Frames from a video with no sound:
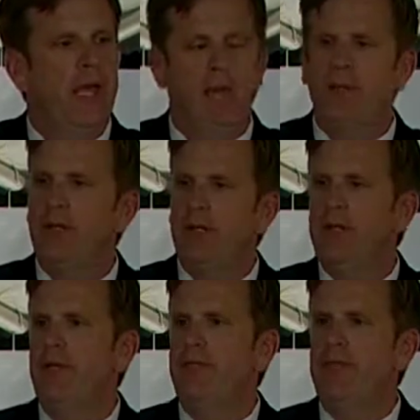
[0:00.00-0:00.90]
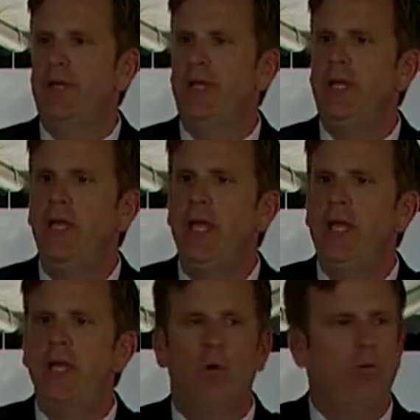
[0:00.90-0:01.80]
I think when you live in a city,
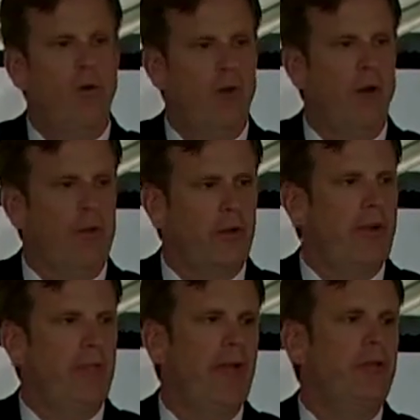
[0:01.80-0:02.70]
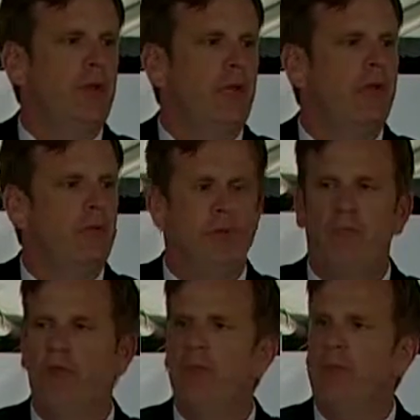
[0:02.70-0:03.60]
you don't realize all the great things you do. So I
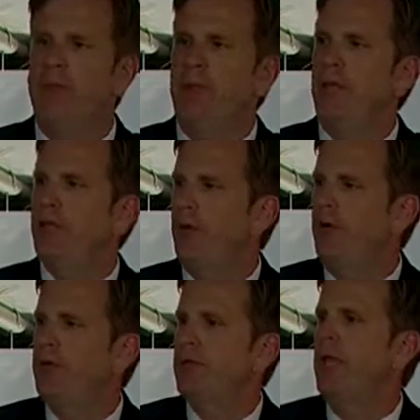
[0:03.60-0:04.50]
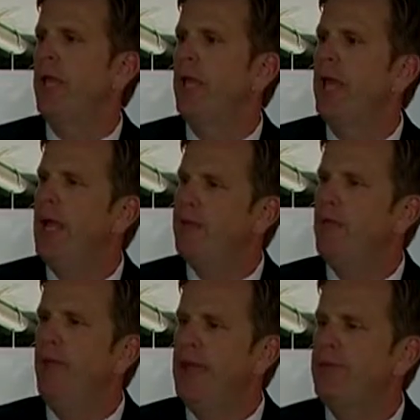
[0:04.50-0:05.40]
feel like being a tourist again, it's
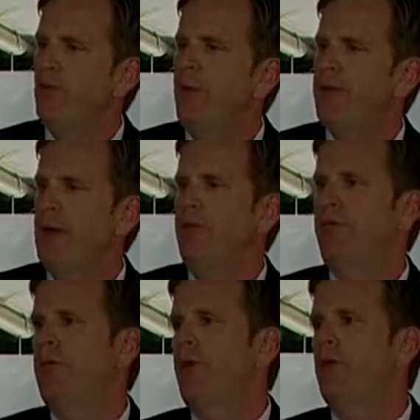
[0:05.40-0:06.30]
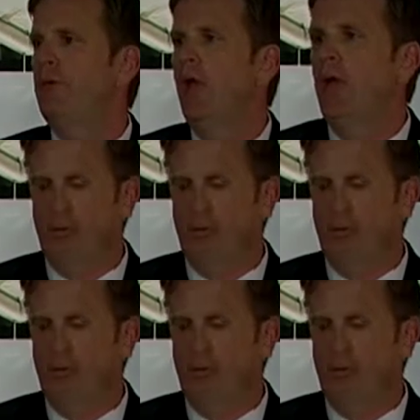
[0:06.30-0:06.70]
amazing what's happened in 10 years.